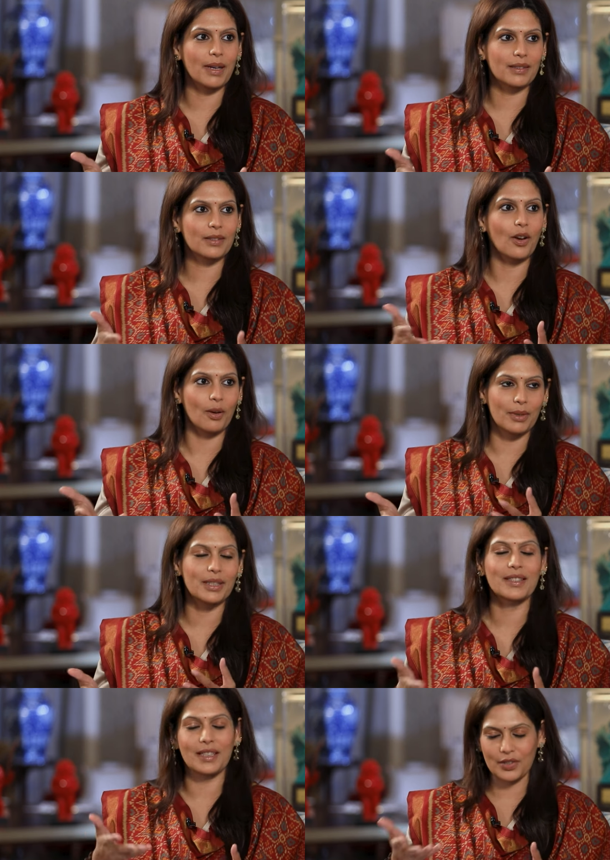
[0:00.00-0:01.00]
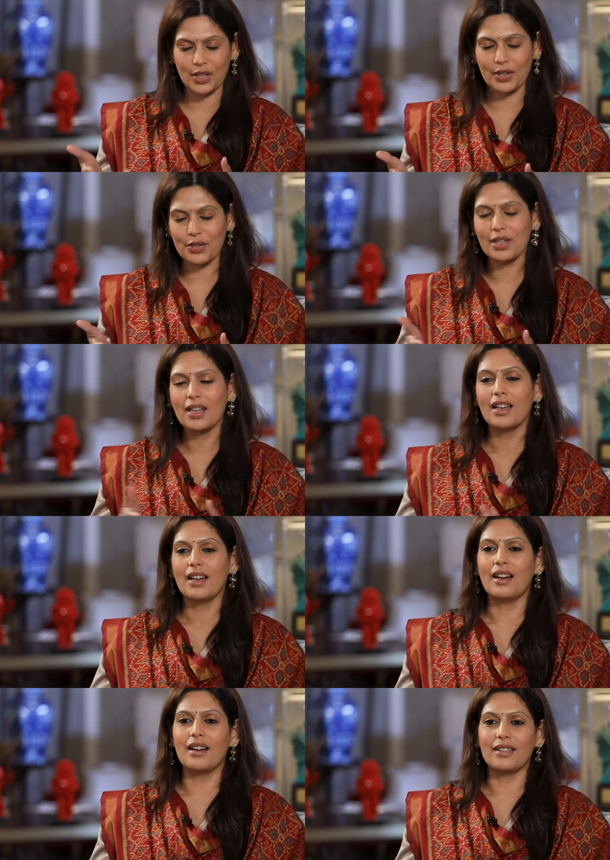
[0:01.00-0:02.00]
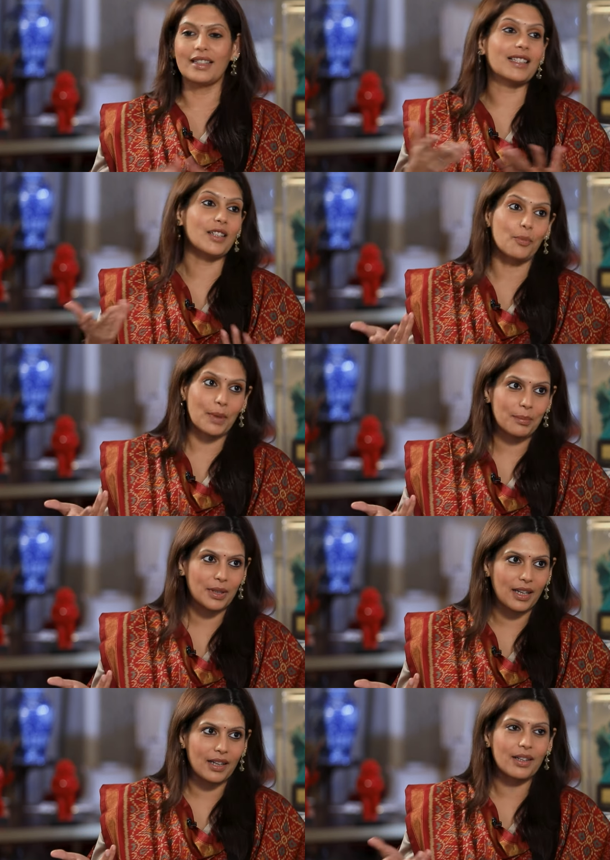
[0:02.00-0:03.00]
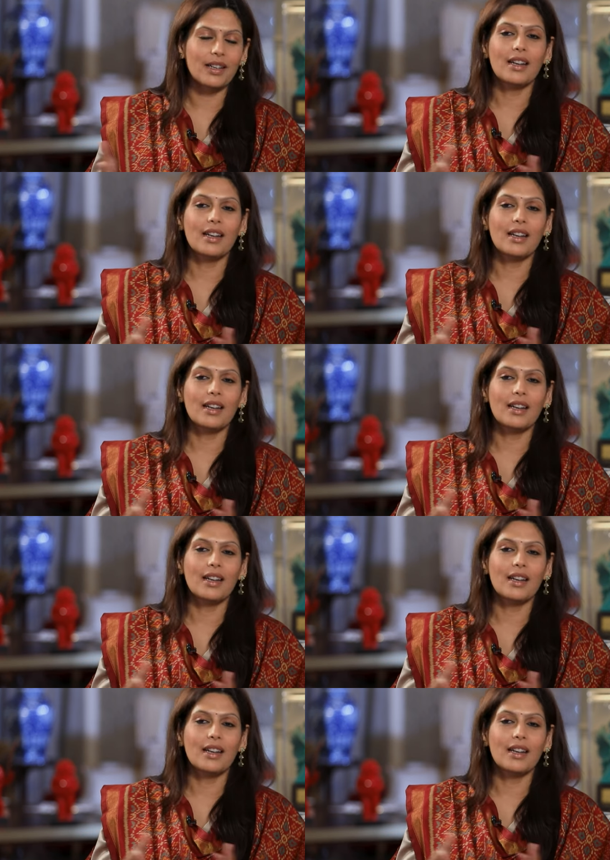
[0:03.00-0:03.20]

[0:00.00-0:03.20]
pass comments and judge. That's how people are.